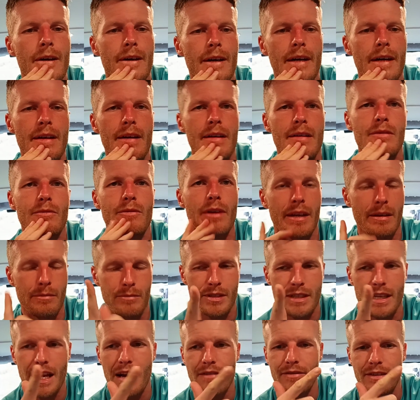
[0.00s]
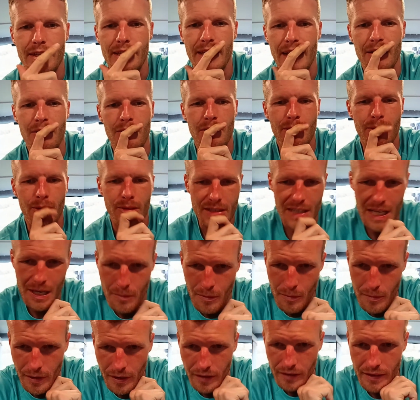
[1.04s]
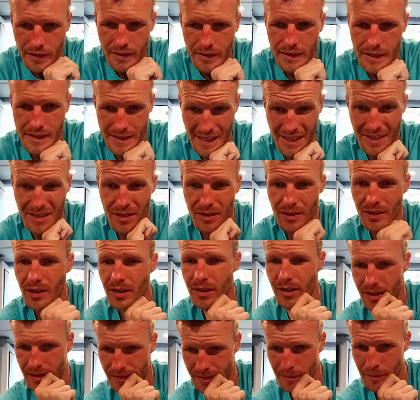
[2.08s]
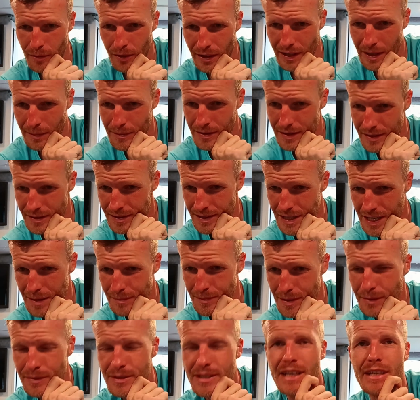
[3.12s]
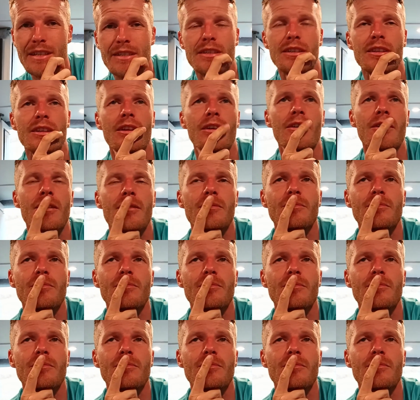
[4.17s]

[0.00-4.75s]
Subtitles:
Right, starving now. What time are we on? It's 8 o'clock. I'm looking at my time now. It's 8 o'clock.